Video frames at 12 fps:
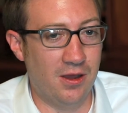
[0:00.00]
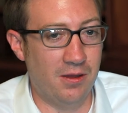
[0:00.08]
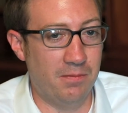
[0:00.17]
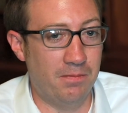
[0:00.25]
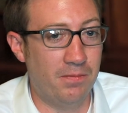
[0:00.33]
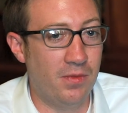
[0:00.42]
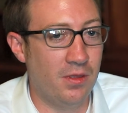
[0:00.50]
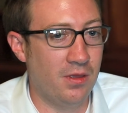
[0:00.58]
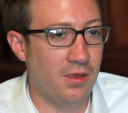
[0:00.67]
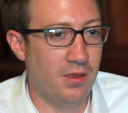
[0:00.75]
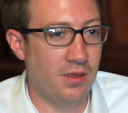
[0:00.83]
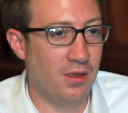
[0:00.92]
Um,
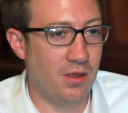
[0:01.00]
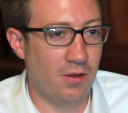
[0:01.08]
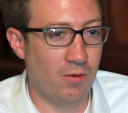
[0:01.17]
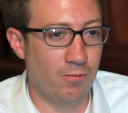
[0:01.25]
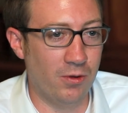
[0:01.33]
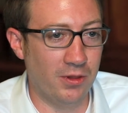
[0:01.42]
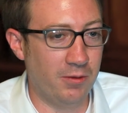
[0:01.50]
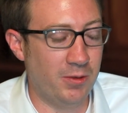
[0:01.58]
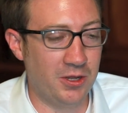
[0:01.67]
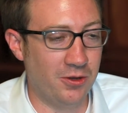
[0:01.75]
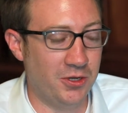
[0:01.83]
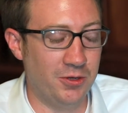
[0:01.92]
really,
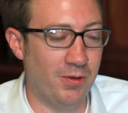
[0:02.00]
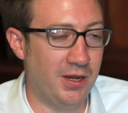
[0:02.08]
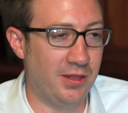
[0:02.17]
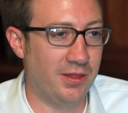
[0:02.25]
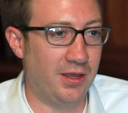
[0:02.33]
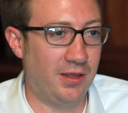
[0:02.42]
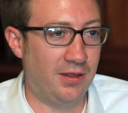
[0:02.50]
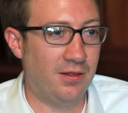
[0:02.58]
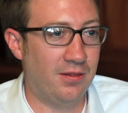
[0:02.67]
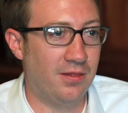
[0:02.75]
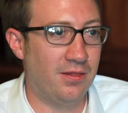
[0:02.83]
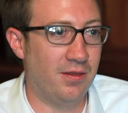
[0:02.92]
we couldn't do anything
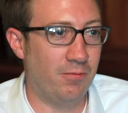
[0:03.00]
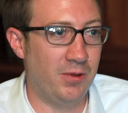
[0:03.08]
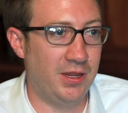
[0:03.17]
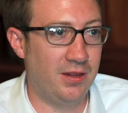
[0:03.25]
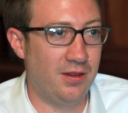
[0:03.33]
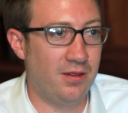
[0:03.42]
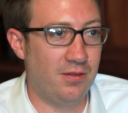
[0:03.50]
that we